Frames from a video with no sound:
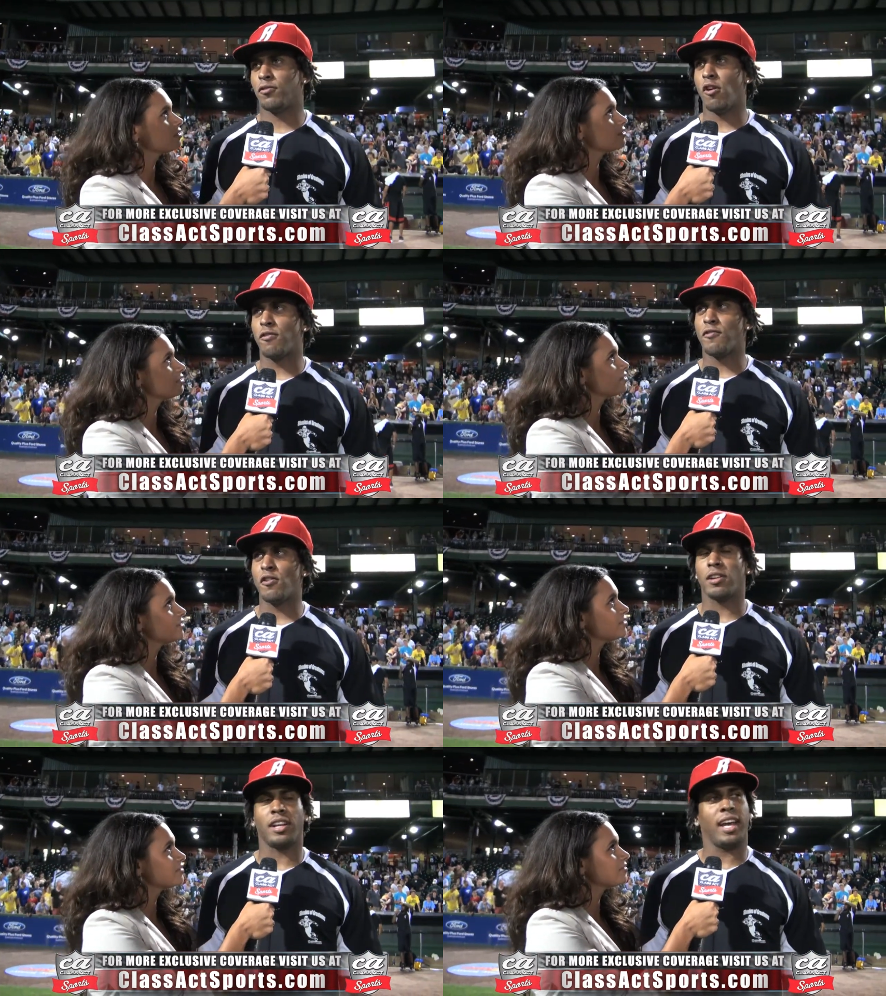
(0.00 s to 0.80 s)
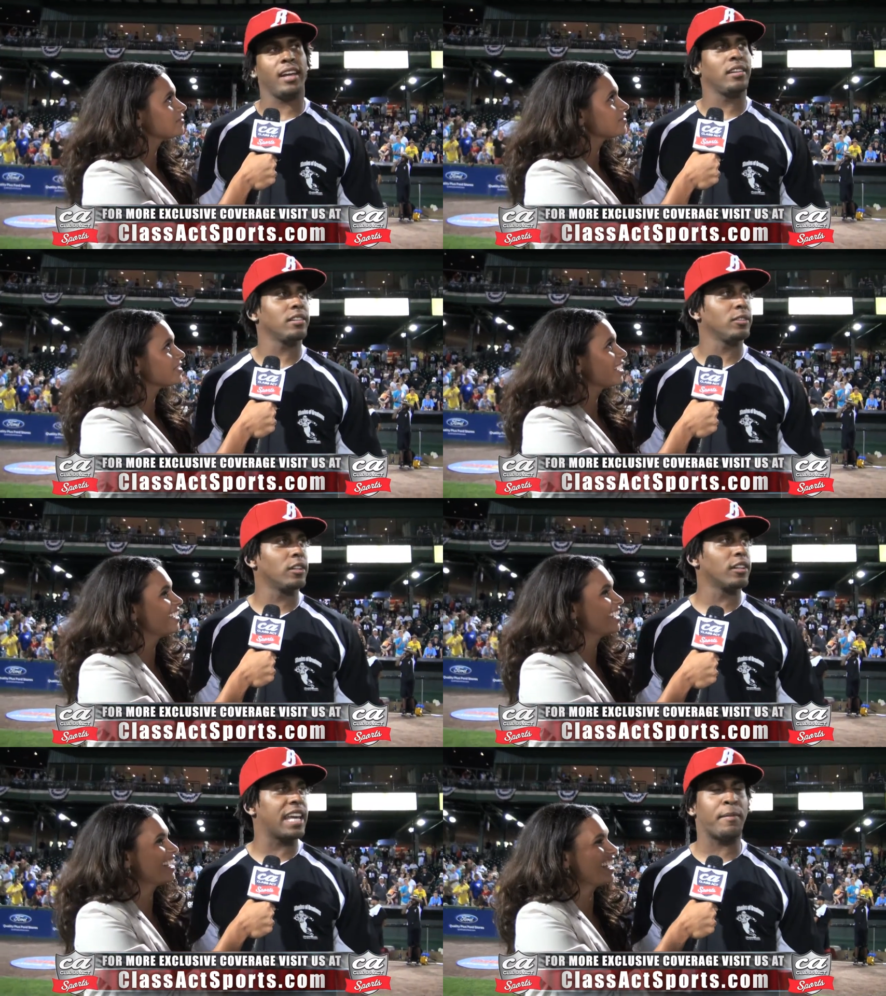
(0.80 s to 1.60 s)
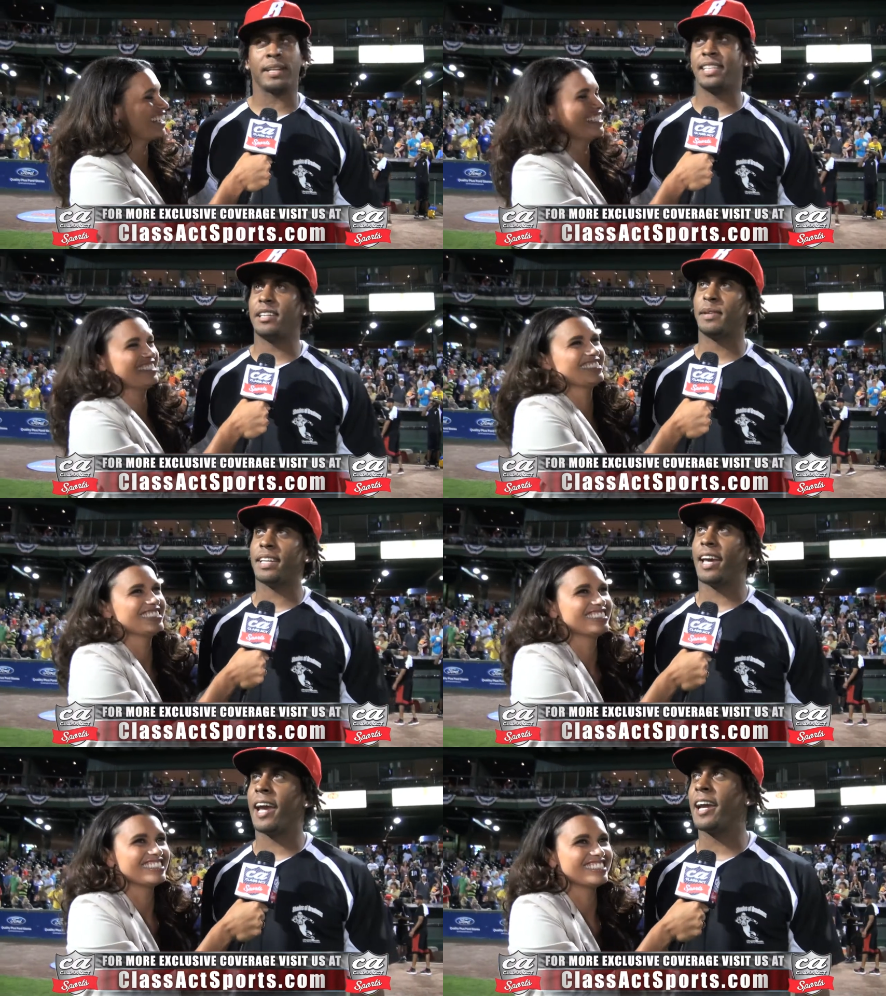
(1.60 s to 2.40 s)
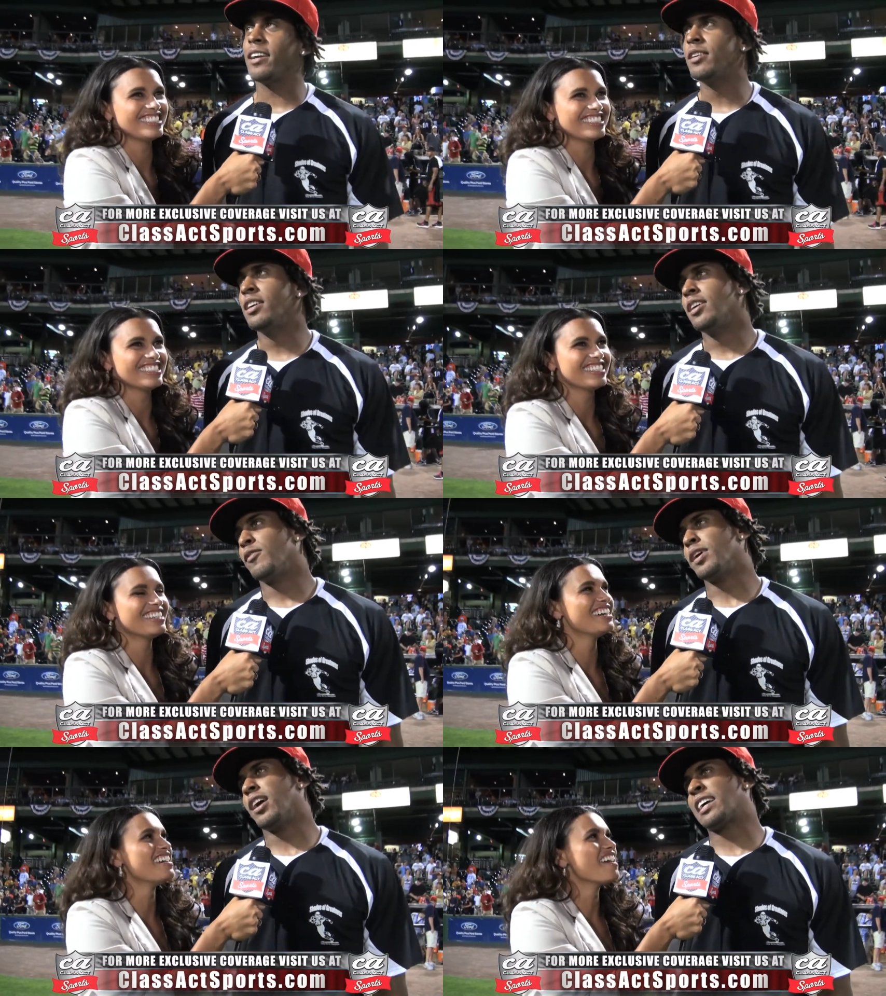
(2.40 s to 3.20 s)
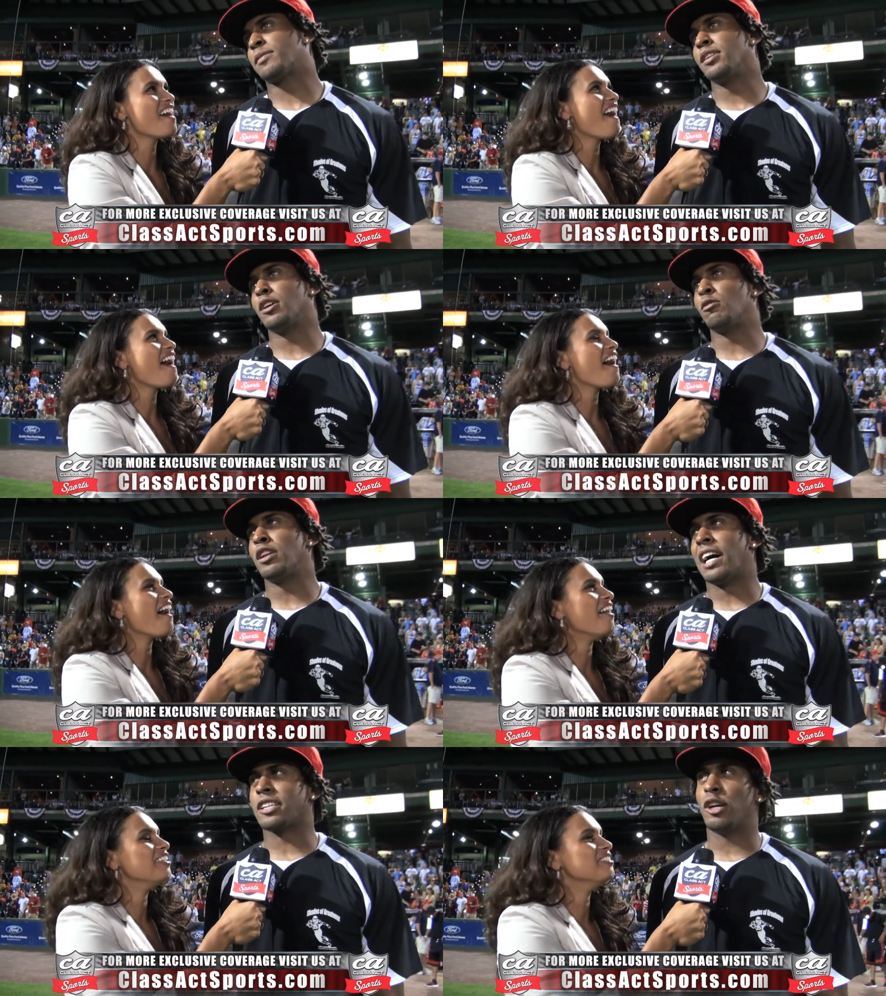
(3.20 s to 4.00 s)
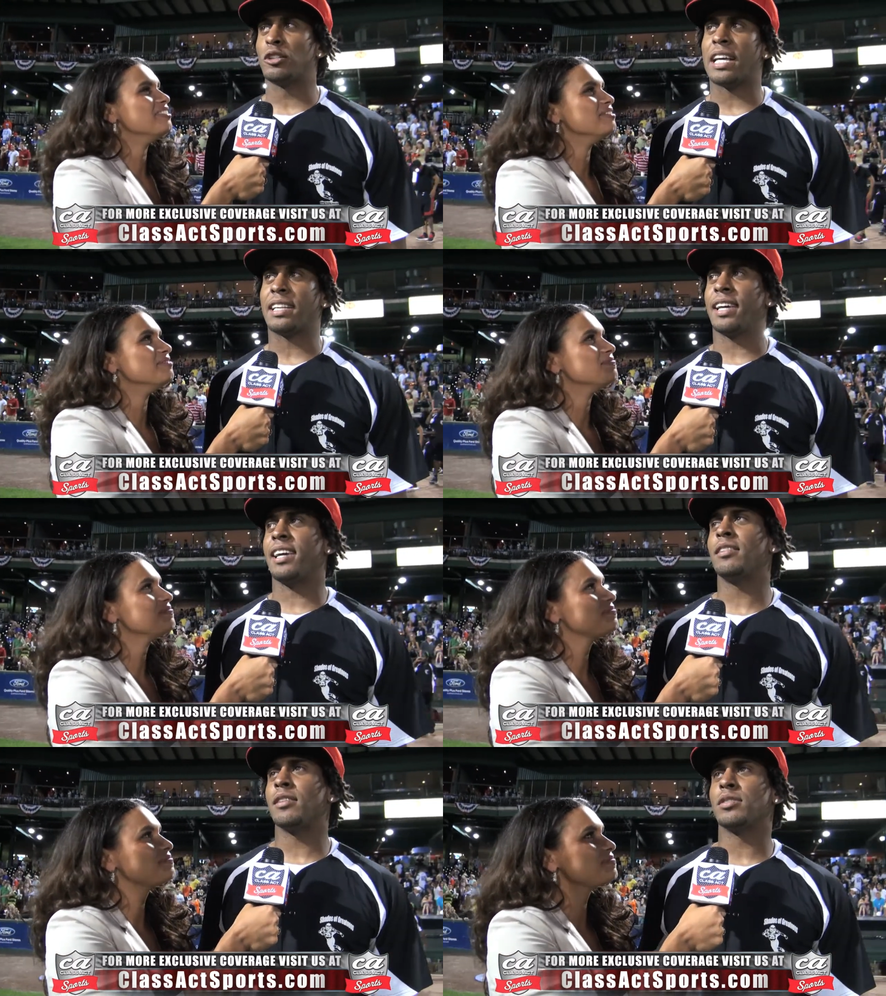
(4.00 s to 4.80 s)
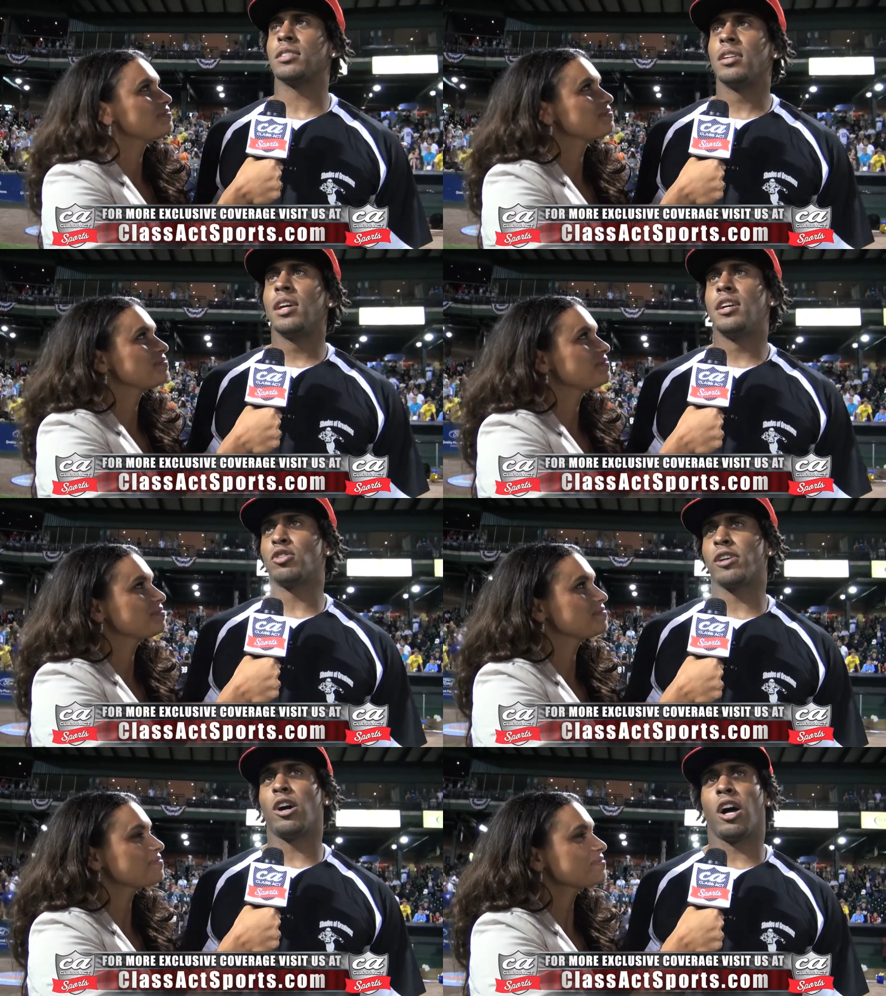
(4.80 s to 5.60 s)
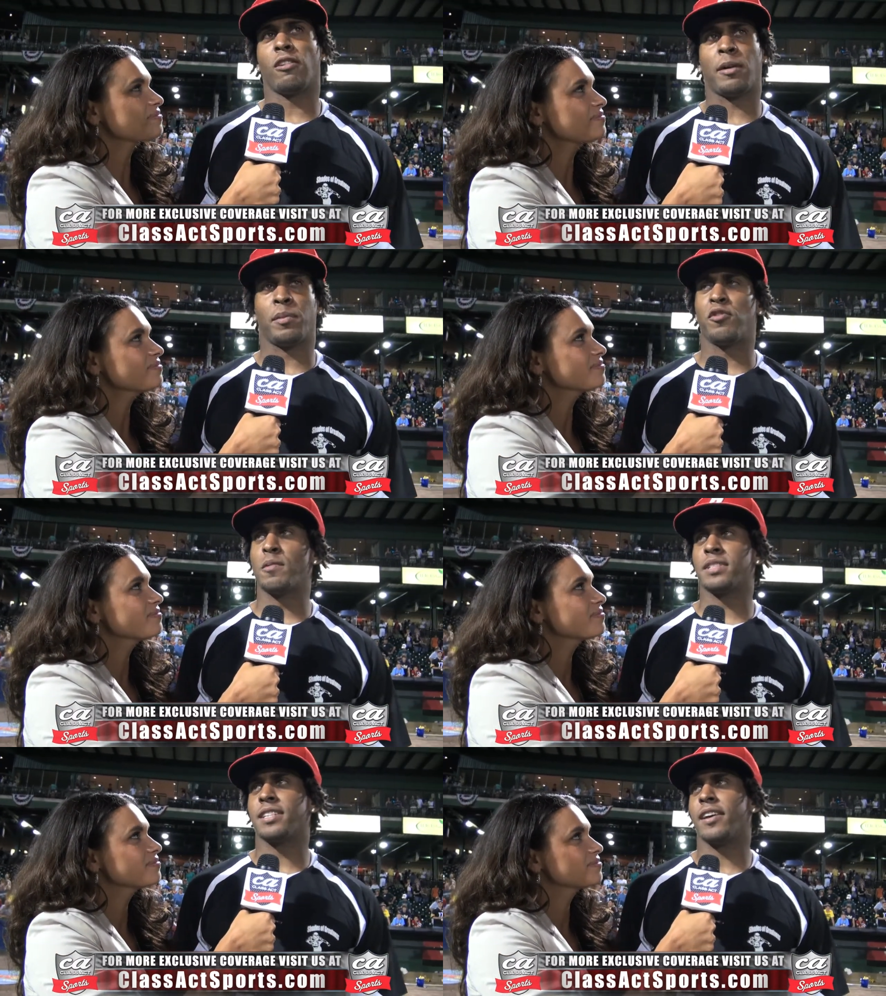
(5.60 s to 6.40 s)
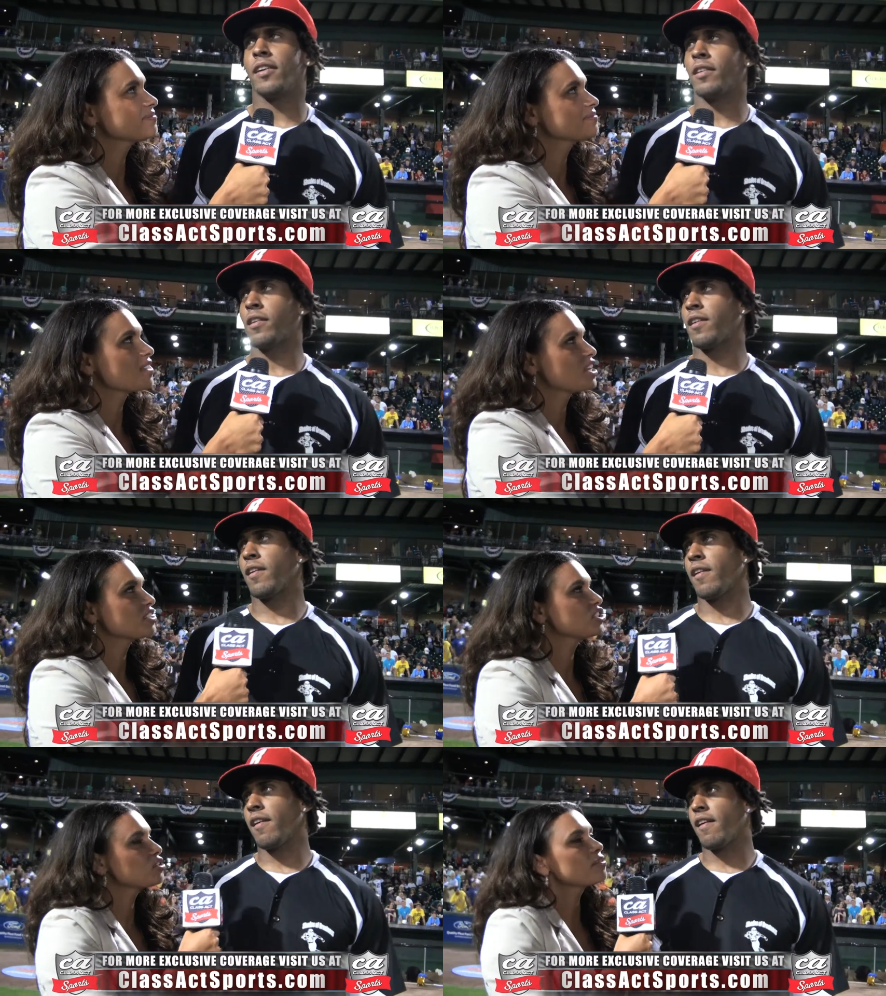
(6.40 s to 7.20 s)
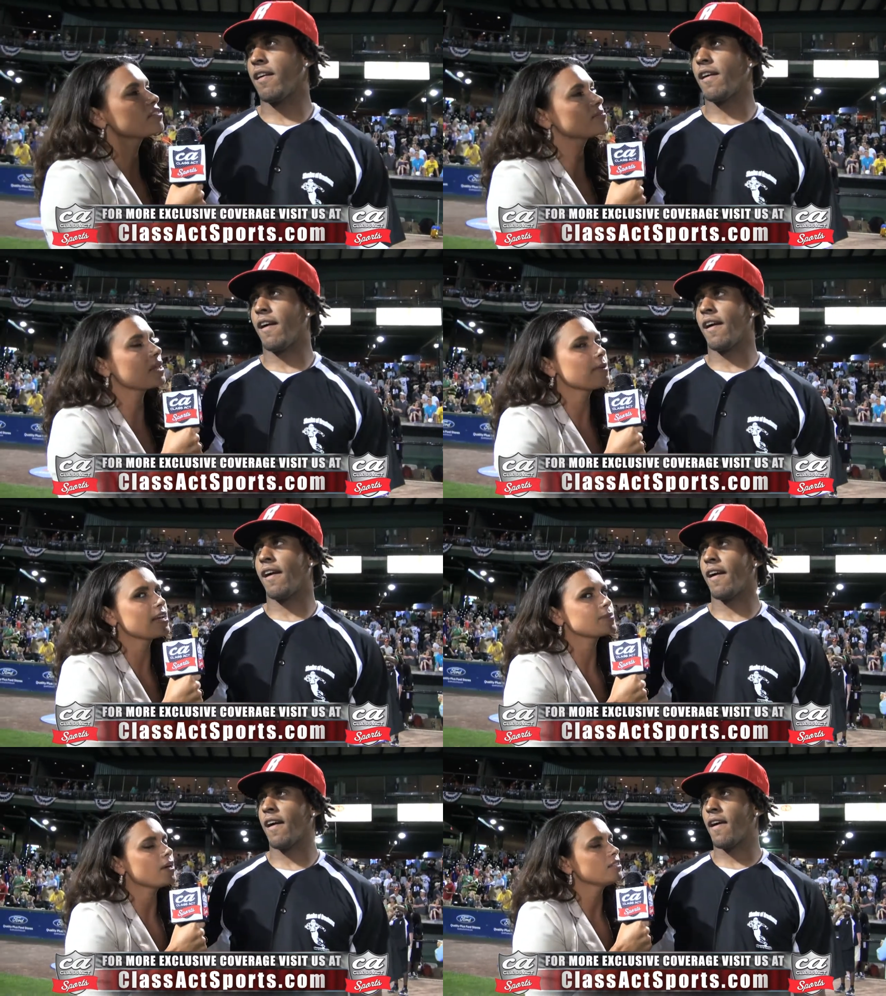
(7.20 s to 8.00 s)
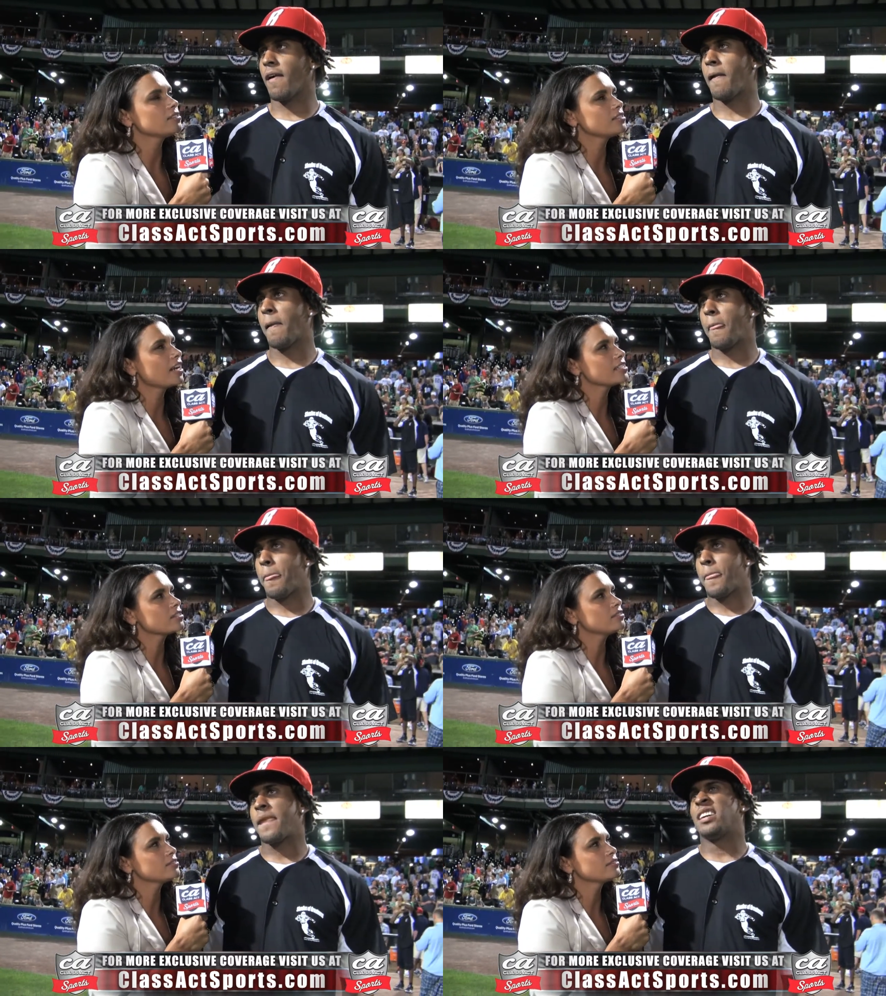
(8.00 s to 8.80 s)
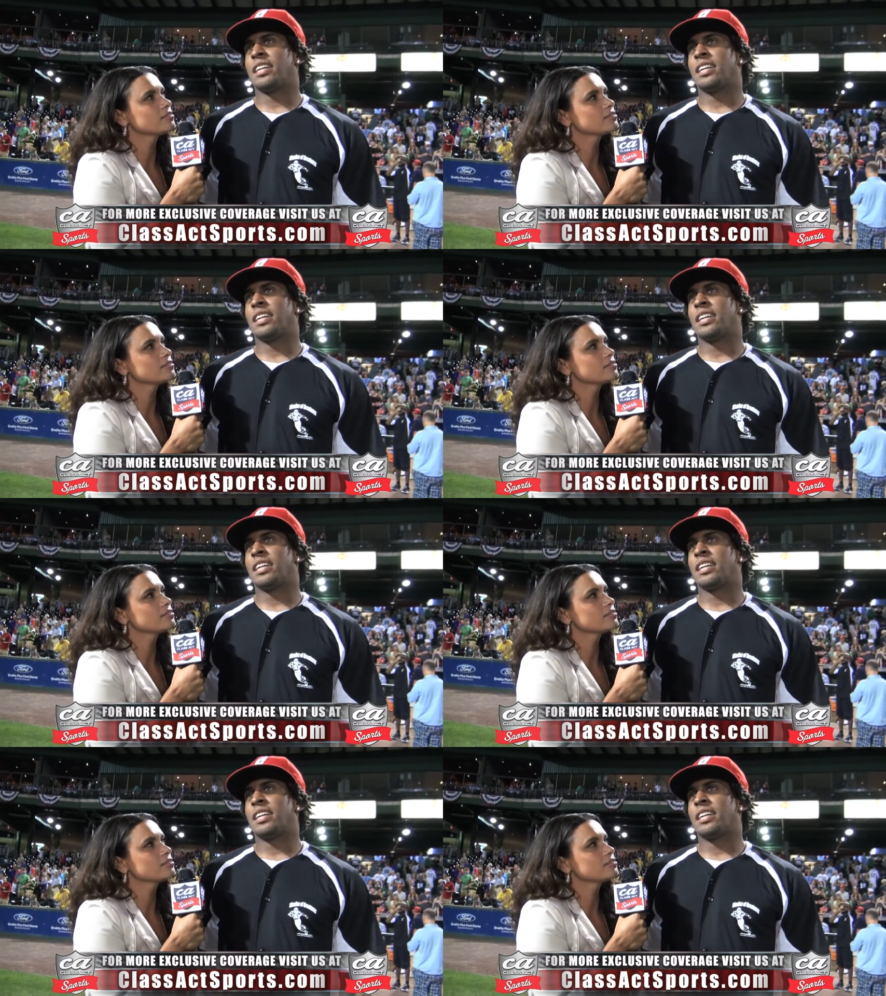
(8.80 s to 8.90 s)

Speaker 1: four for four today. You know, kept my team in the game. We lost, you know, we lost close at the end. It was it was a great all-around performance today. Did you play baseball in high school?